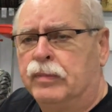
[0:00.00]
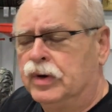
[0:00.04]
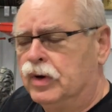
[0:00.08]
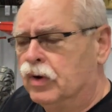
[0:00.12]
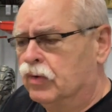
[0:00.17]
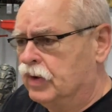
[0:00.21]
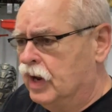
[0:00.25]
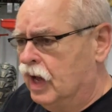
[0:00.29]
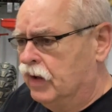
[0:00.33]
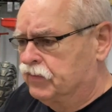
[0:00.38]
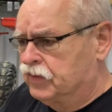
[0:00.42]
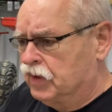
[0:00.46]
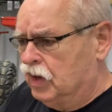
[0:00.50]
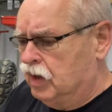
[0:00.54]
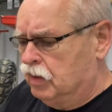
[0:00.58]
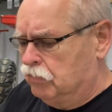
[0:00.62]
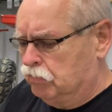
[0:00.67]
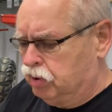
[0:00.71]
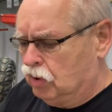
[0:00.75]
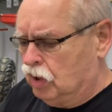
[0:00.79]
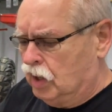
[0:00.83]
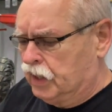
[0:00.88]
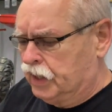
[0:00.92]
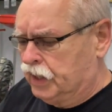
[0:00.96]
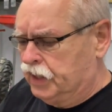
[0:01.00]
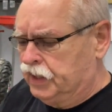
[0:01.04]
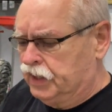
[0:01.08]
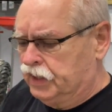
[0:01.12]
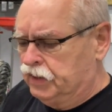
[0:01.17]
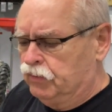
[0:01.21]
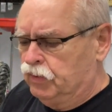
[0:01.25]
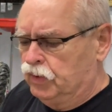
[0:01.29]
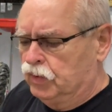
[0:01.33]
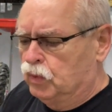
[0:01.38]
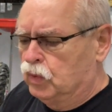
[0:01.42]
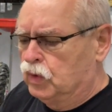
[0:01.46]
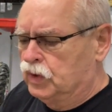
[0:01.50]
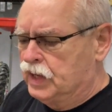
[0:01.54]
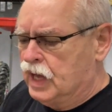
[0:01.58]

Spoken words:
You don't have to unplug it. It will